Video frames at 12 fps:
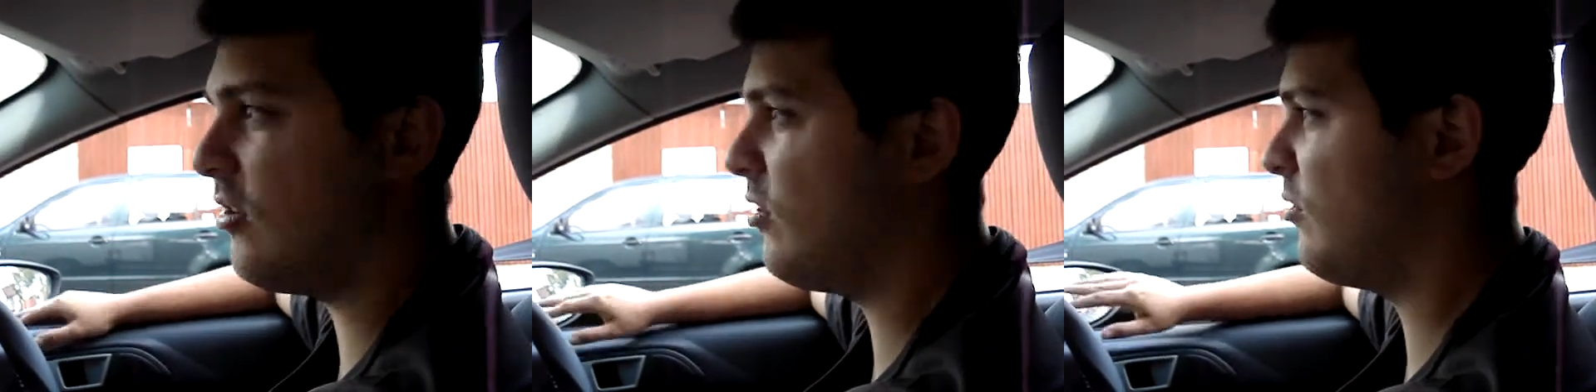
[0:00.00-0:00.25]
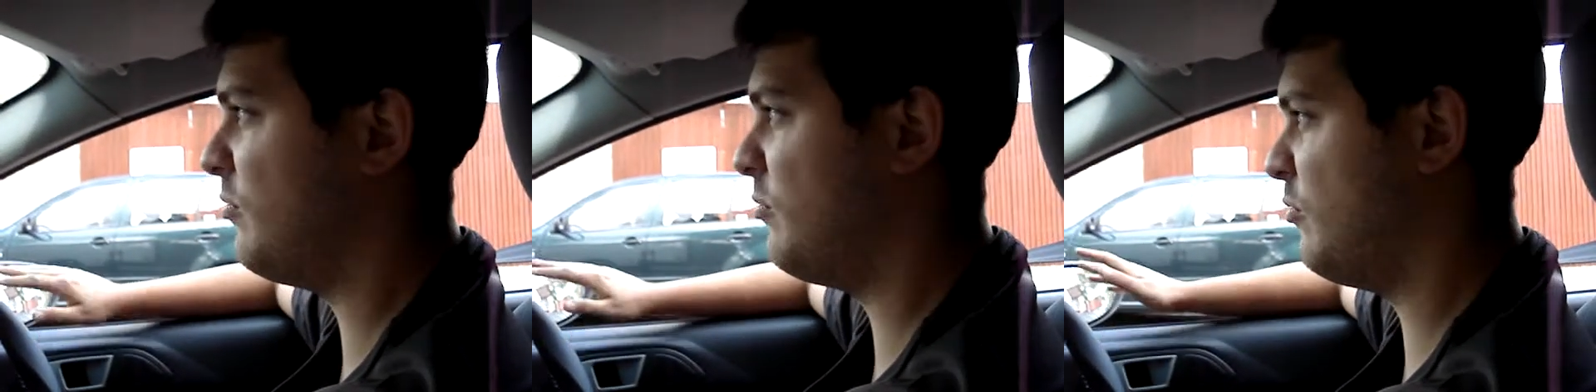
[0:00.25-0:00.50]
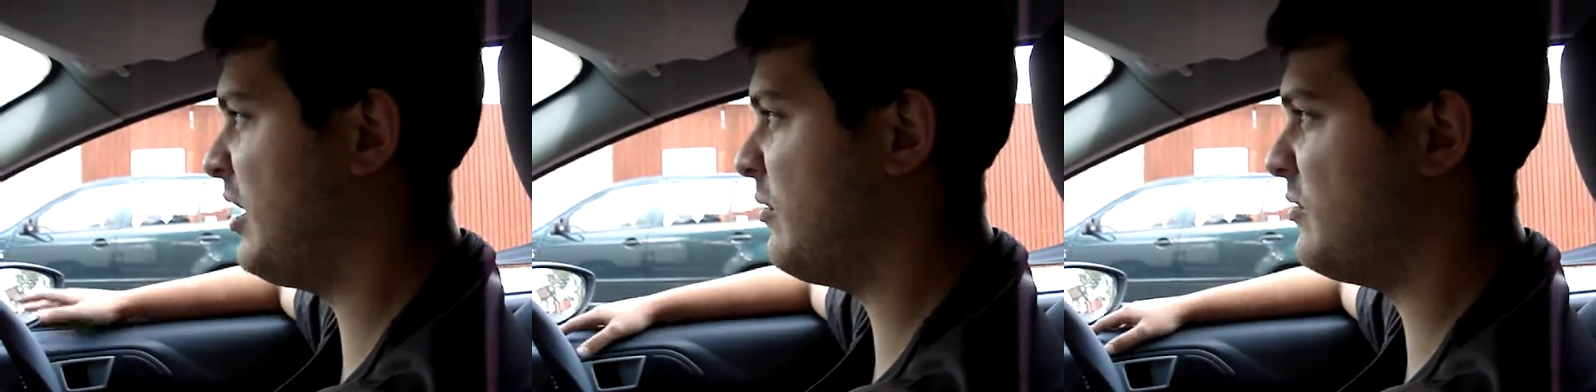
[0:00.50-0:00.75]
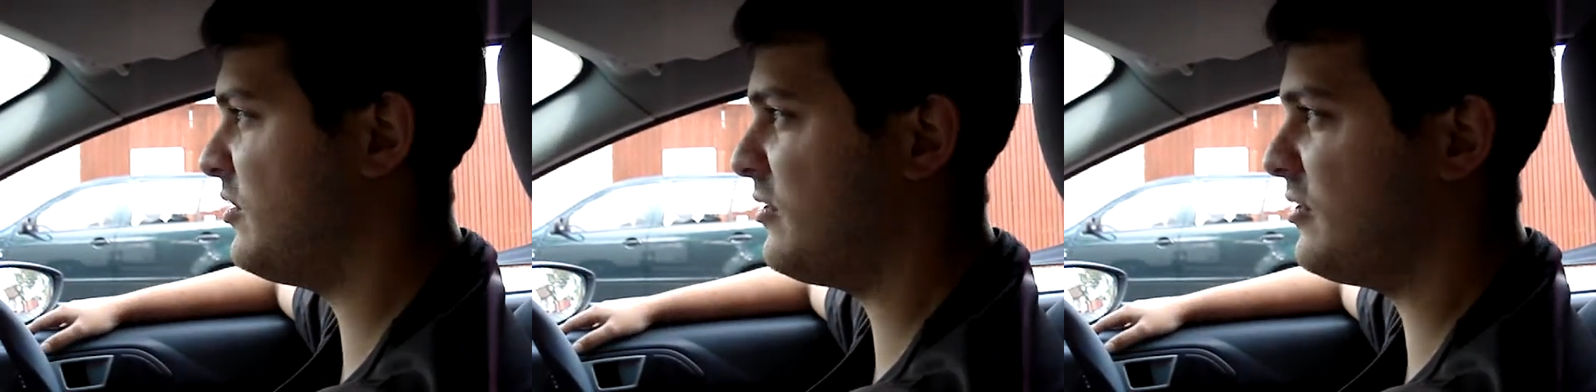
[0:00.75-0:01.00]
or when I
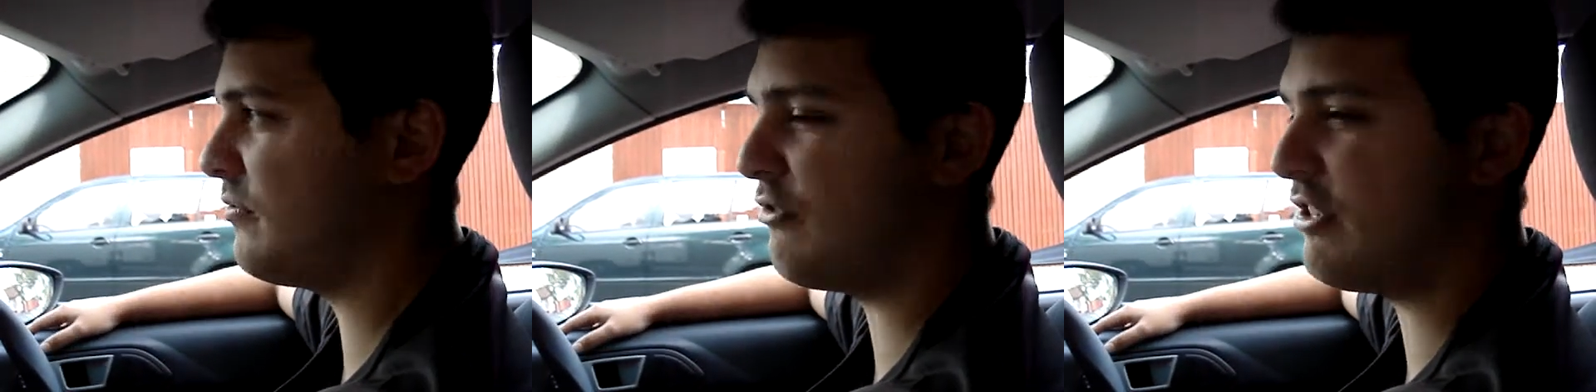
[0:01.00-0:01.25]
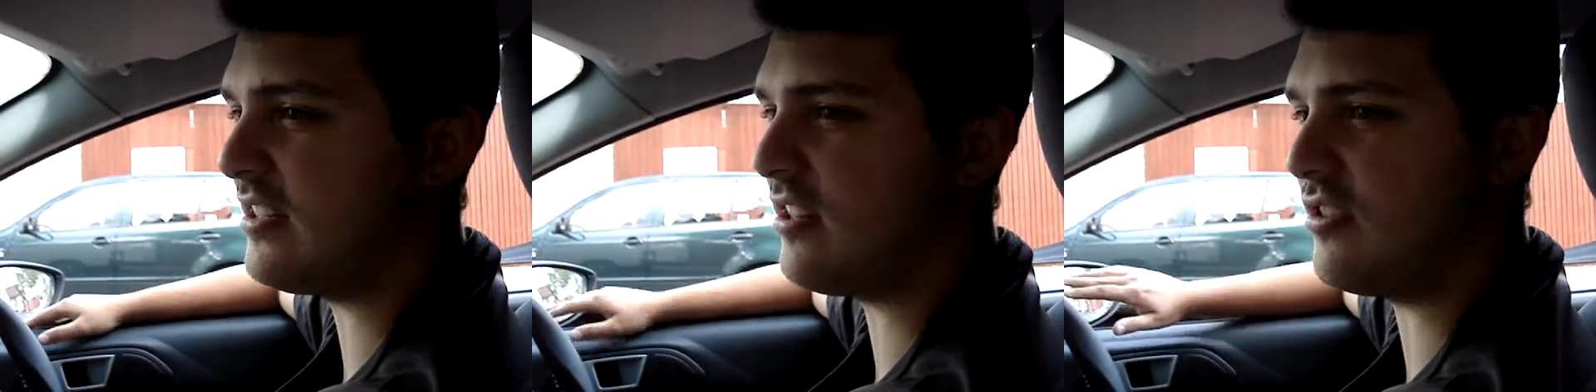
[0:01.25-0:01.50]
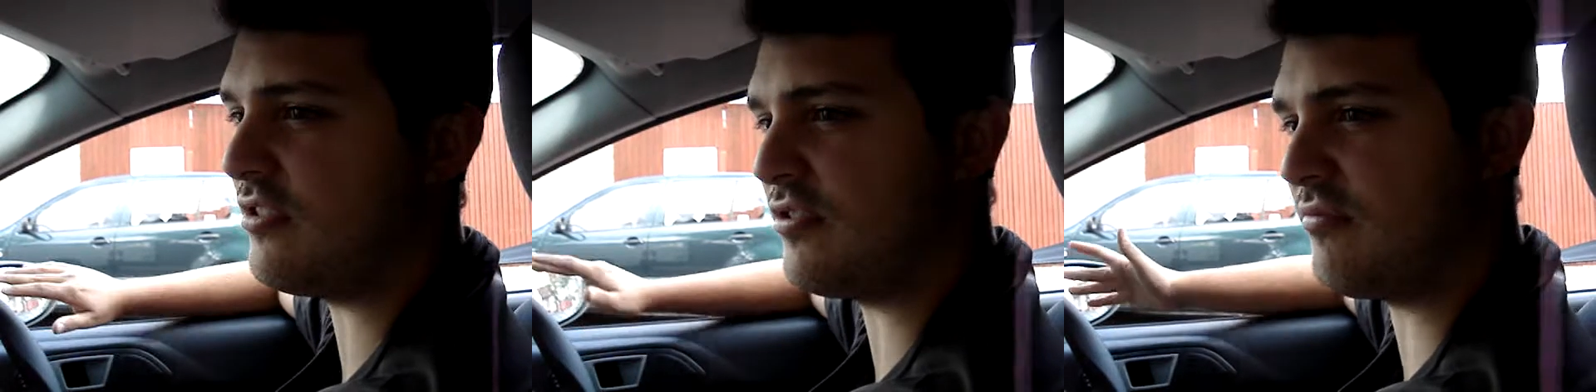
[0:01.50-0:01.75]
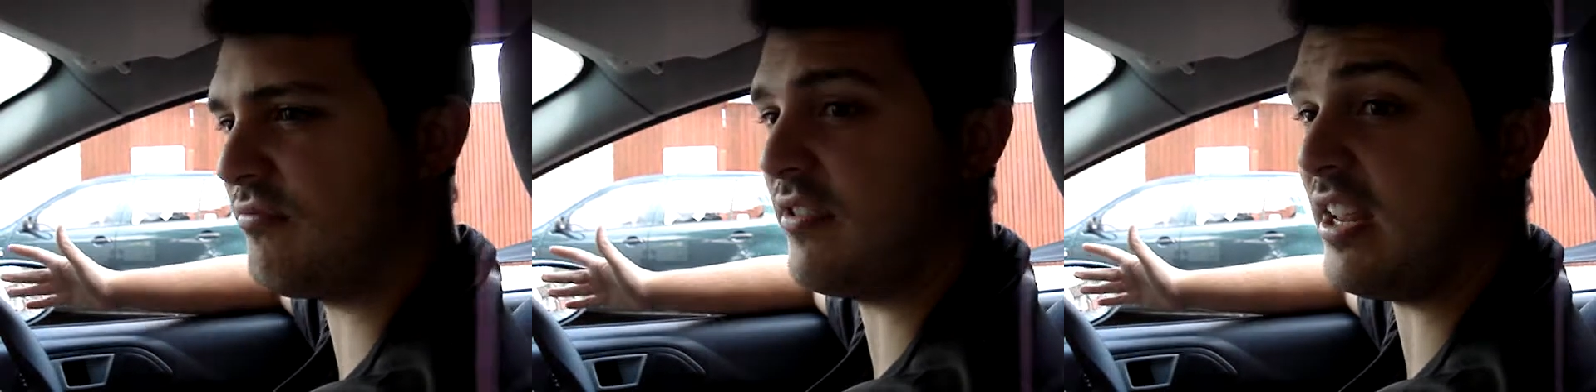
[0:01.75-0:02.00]
was doing some
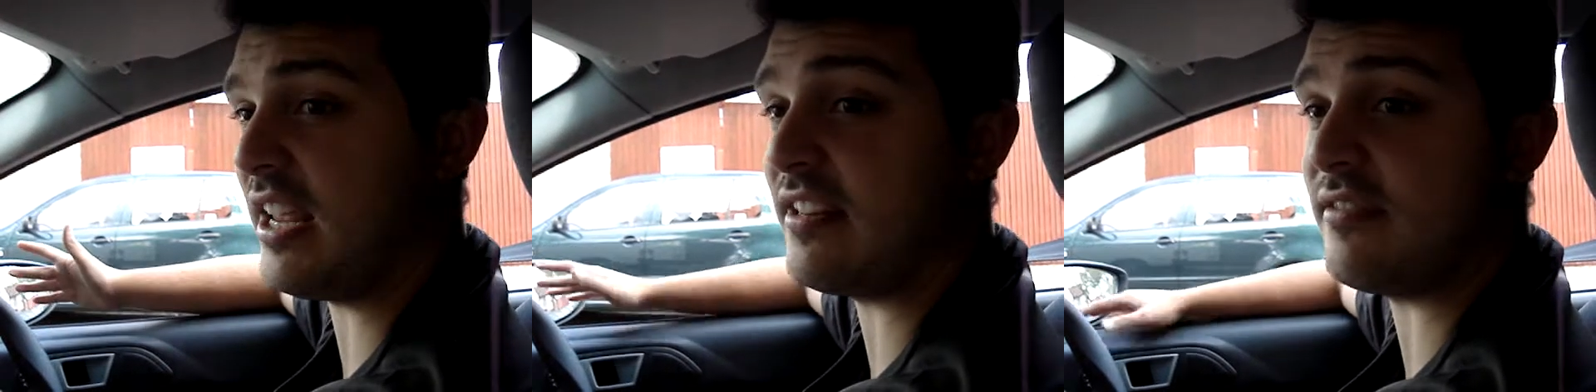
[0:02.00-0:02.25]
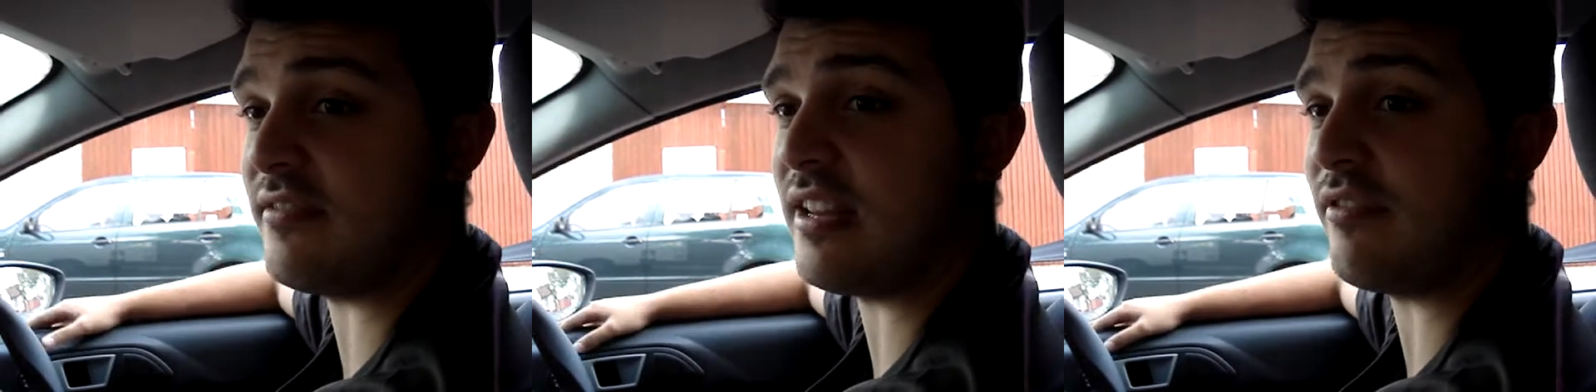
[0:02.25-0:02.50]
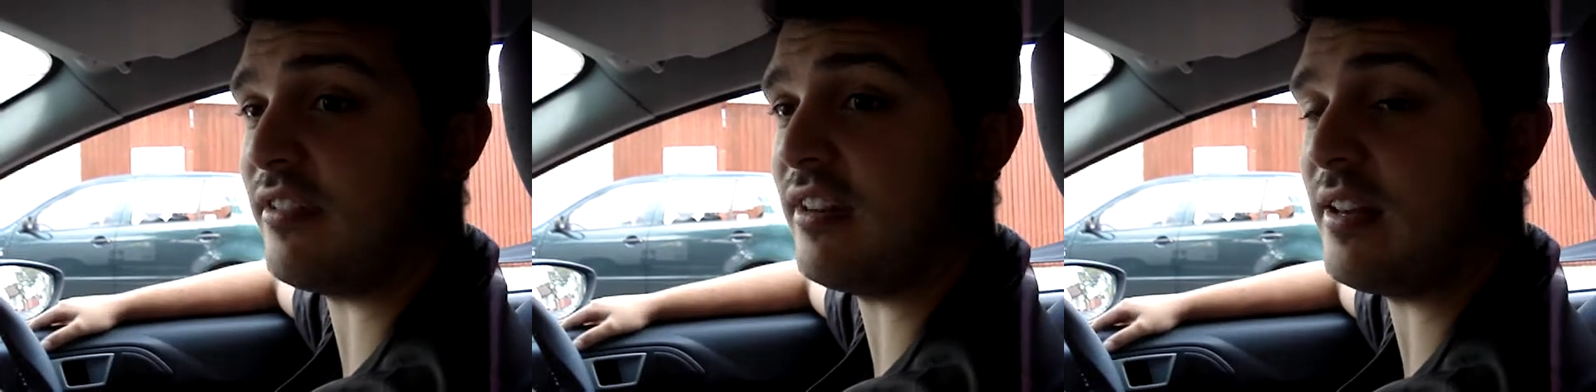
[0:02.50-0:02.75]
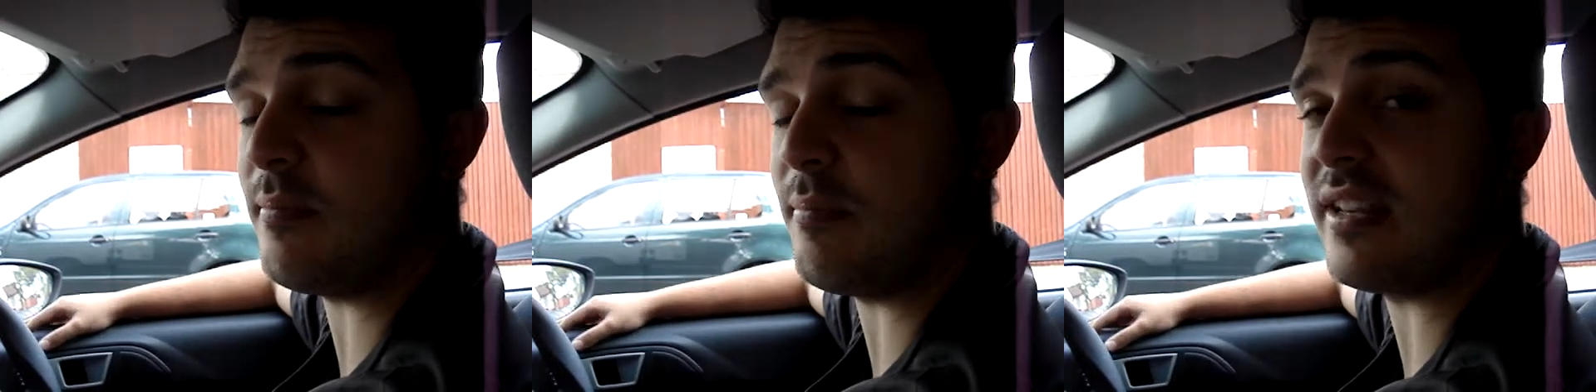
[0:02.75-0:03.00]
research. It's
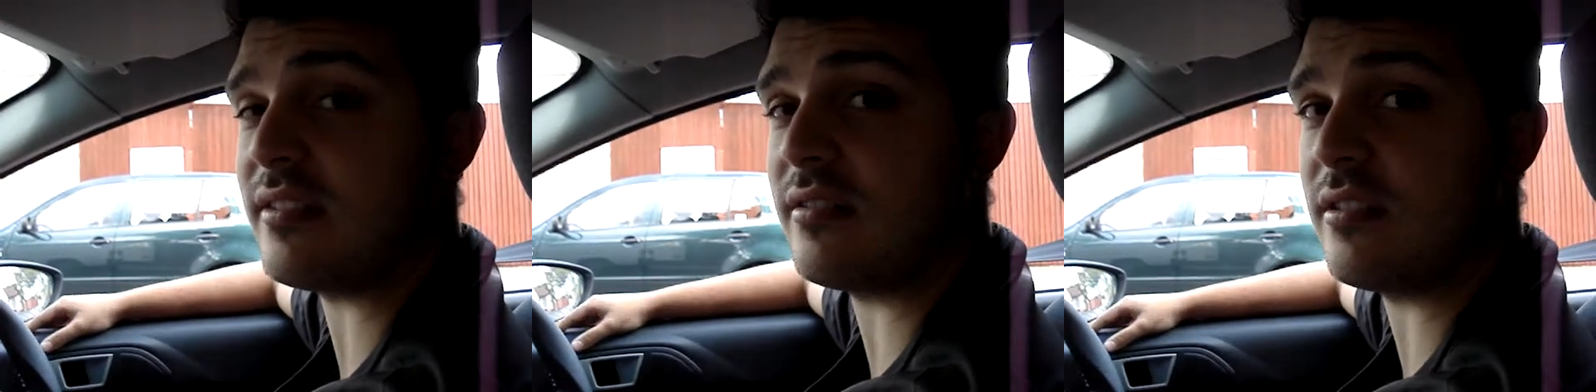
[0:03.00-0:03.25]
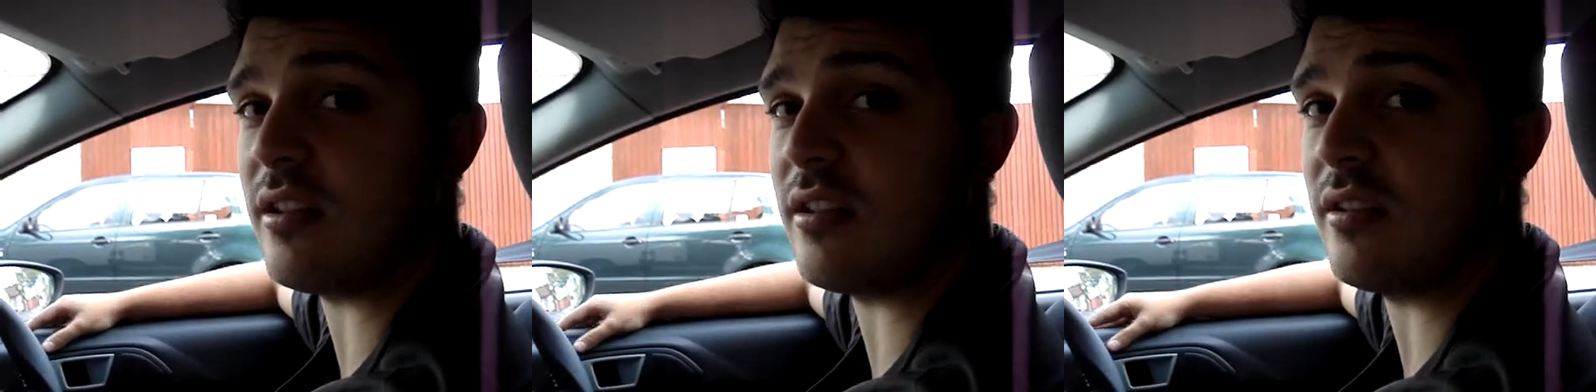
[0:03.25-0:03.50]
definitely the best.